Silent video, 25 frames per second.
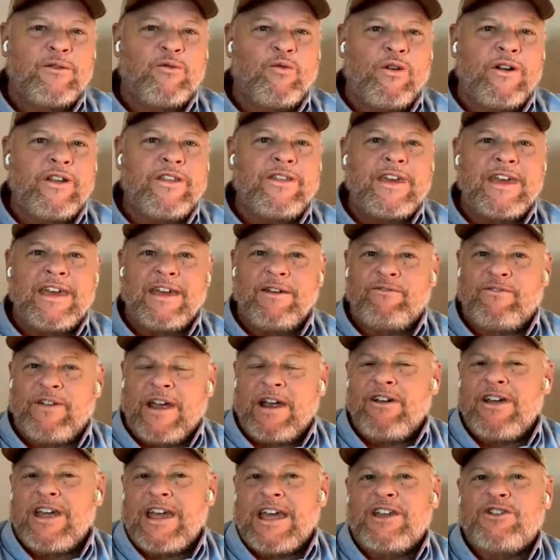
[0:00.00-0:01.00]
one of the
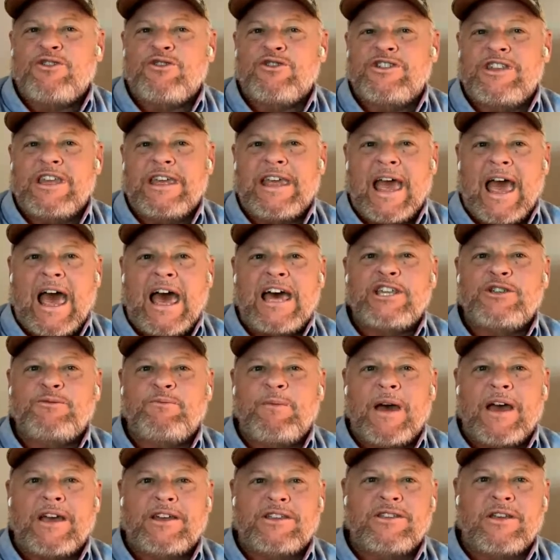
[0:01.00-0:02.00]
very interesting
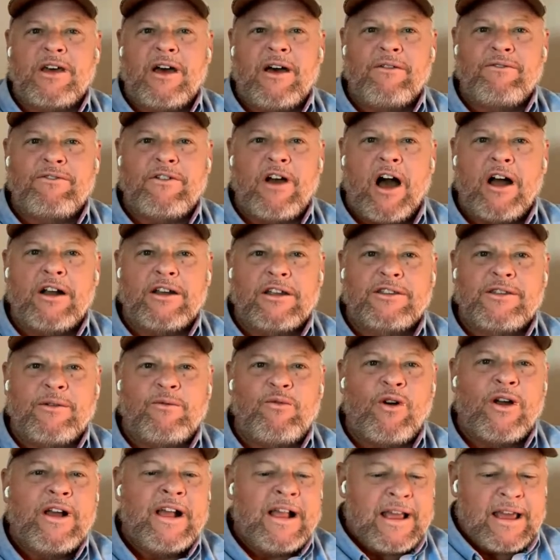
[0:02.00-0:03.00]
aspects of
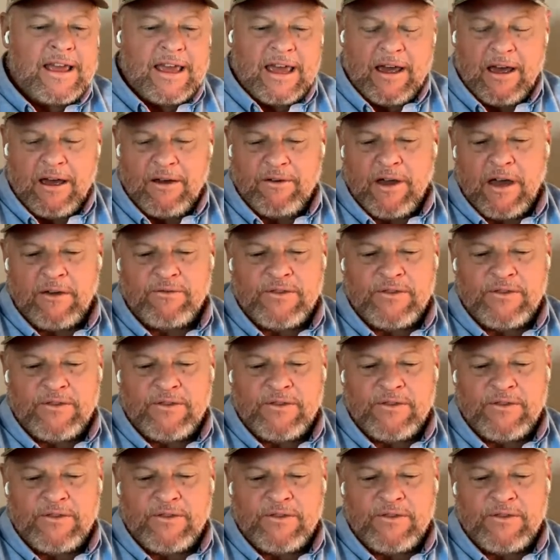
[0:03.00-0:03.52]
cognitive war uh,